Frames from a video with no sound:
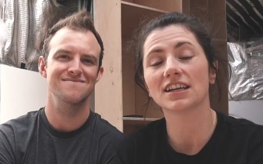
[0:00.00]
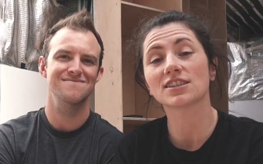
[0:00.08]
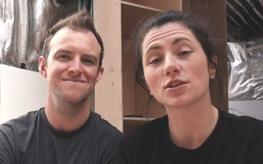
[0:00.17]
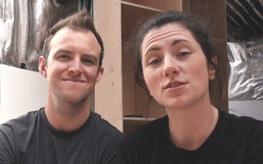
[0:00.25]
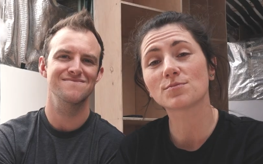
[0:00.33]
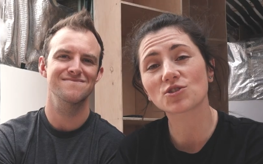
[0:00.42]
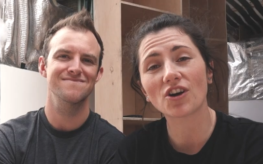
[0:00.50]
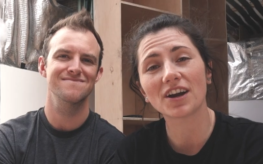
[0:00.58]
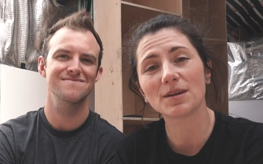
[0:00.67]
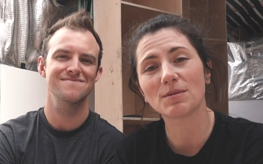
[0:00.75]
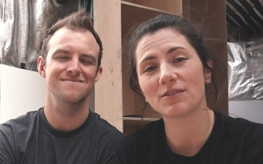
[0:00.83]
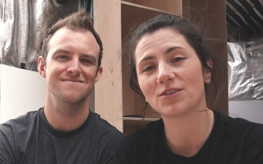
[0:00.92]
Speaker 1: So
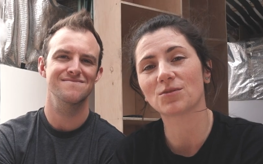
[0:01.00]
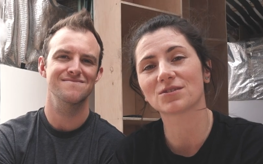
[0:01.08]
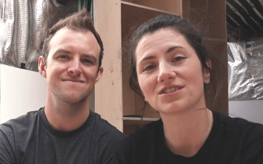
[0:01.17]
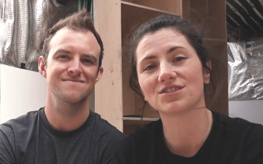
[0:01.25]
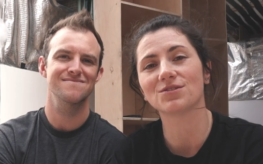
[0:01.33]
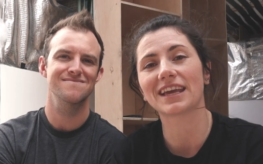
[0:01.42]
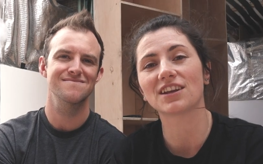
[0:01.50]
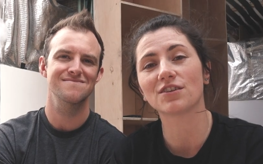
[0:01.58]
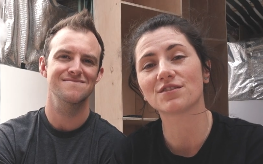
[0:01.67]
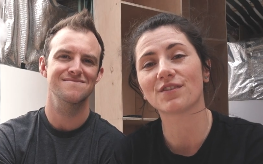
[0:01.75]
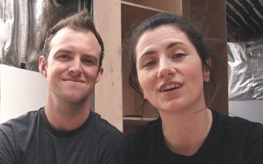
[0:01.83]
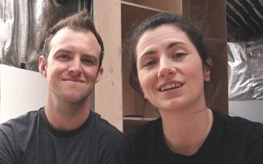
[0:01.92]
subscribe if you want to get
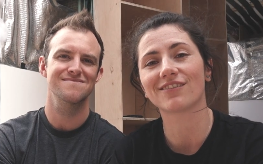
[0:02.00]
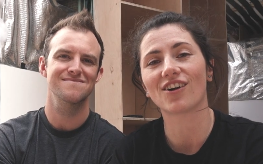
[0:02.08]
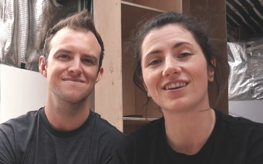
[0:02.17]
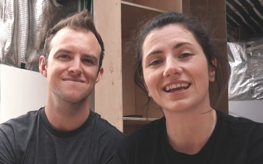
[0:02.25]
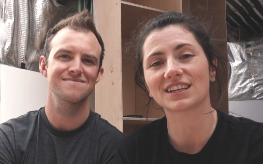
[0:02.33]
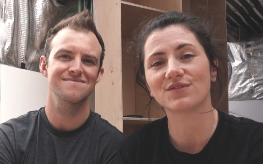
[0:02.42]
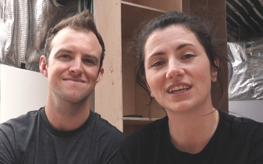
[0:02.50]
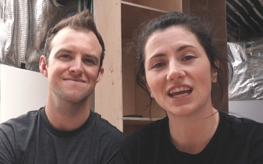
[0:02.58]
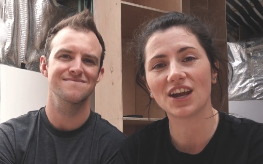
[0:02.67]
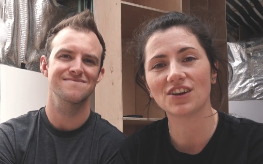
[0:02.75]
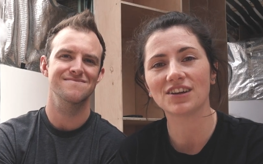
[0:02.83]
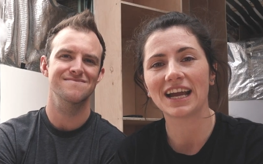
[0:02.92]
notified of our next
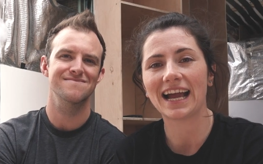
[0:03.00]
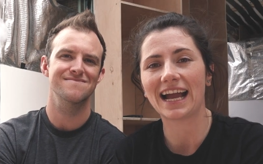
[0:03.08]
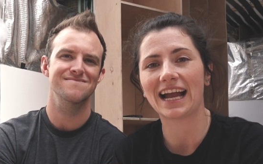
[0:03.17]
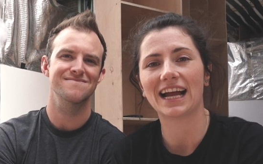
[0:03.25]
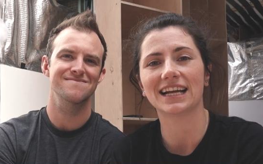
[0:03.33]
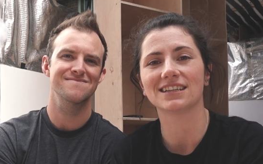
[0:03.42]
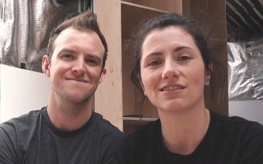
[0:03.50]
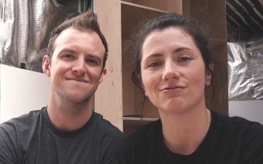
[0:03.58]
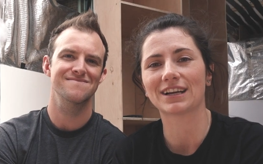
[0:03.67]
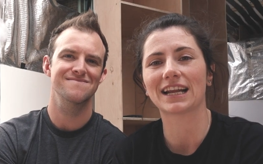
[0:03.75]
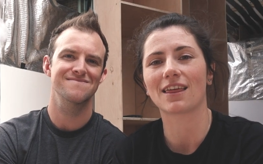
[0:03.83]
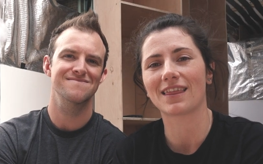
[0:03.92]
video and
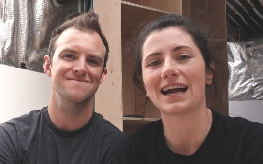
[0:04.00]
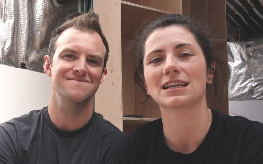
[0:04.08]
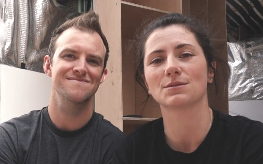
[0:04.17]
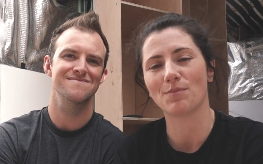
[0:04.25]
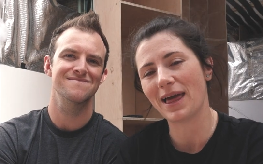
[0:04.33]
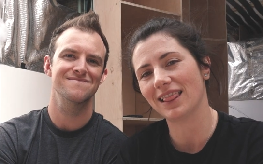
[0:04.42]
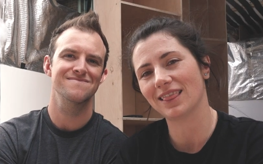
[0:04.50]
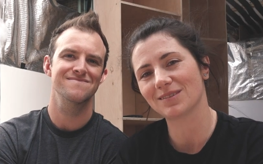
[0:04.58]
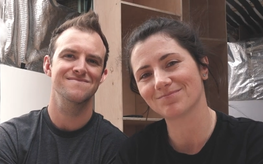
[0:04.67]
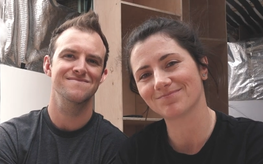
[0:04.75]
ring that bell.